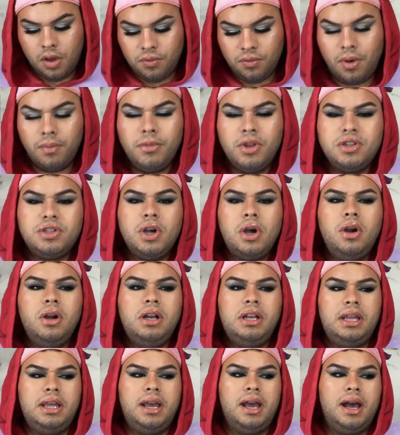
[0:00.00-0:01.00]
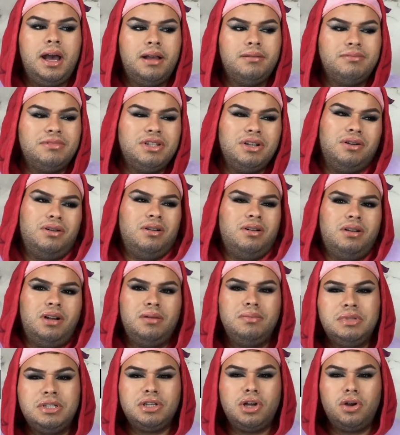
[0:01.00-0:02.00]
From the Tarte, yeah. Tarte,
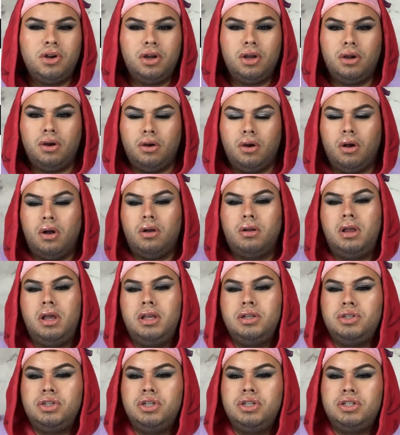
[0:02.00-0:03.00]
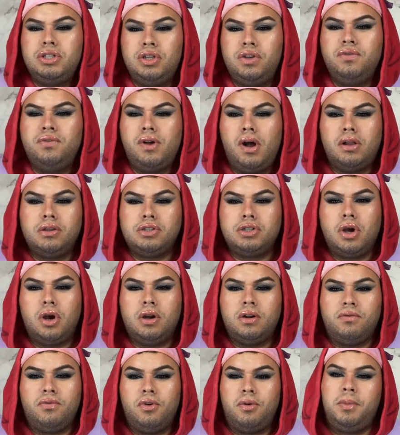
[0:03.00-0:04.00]
I'm sorry, girl. It's just, you've gone
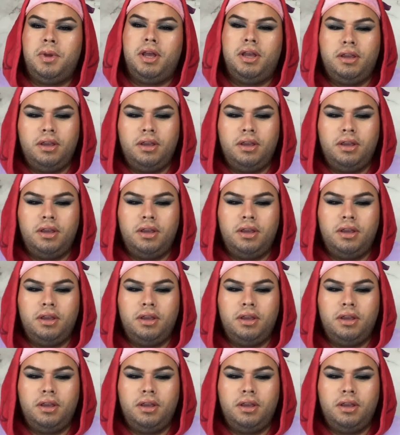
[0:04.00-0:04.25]
Tarte for me.